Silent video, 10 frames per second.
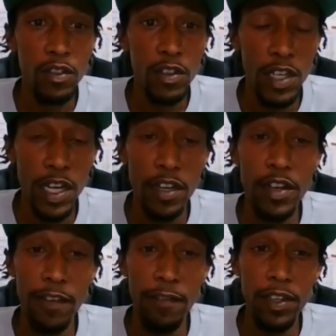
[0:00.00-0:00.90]
Yeah, you
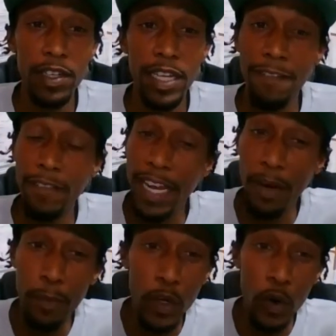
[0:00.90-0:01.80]
definitely
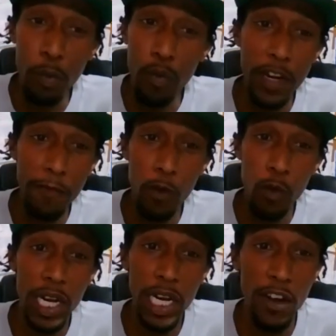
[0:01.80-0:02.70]
got to be on point for
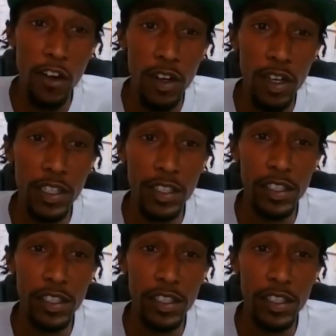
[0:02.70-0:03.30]
when they call it.